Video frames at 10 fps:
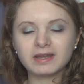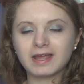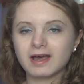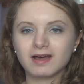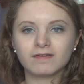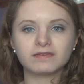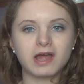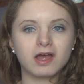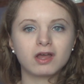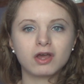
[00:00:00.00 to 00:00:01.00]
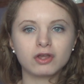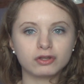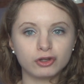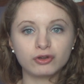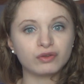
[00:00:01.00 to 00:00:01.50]
a minute after
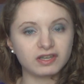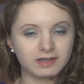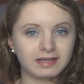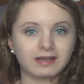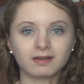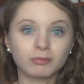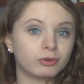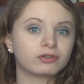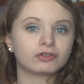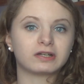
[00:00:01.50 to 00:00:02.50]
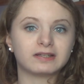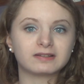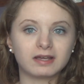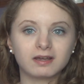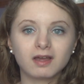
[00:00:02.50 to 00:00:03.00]
you need a
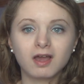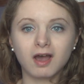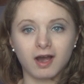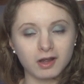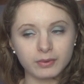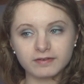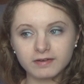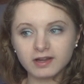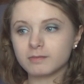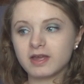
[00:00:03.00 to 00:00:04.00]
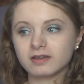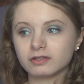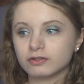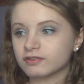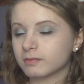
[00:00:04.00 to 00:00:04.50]
moisturiser. I would recommend
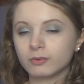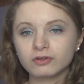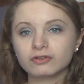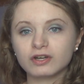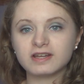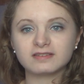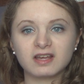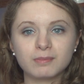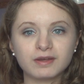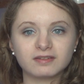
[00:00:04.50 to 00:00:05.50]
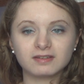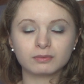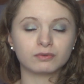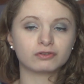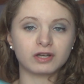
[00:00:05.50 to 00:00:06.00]
using moisturiser because
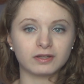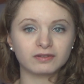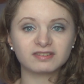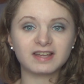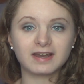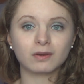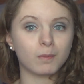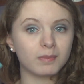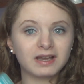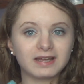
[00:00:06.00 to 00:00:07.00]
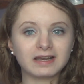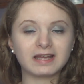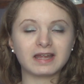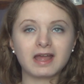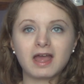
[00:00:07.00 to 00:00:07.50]
this will dry your skin
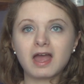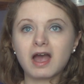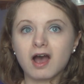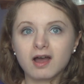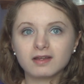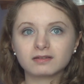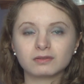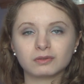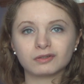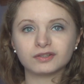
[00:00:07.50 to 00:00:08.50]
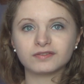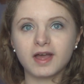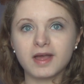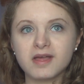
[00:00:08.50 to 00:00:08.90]
completely. I sort of